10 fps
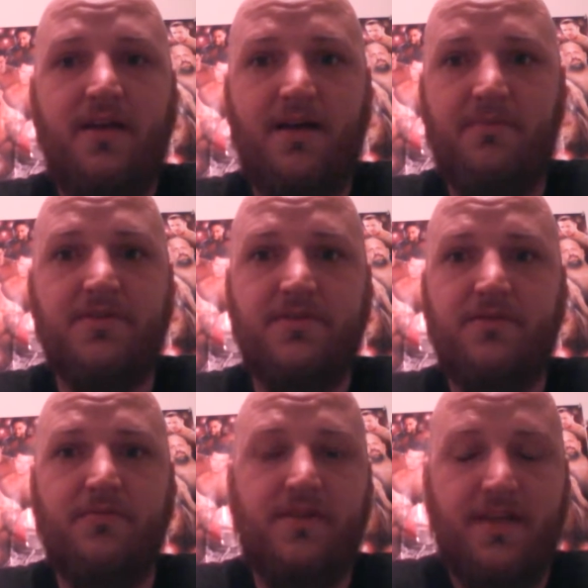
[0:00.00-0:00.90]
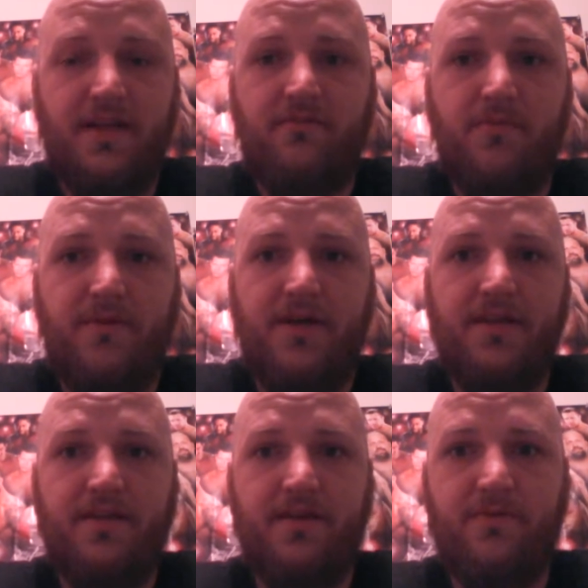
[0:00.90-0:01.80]
I'm assuming that
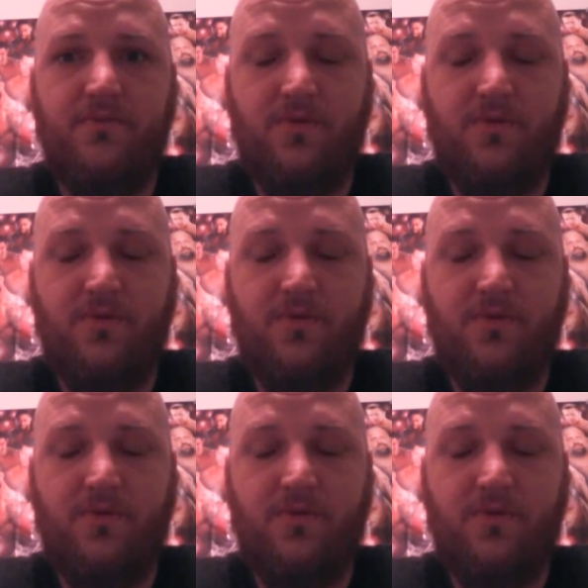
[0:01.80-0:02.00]
everybody that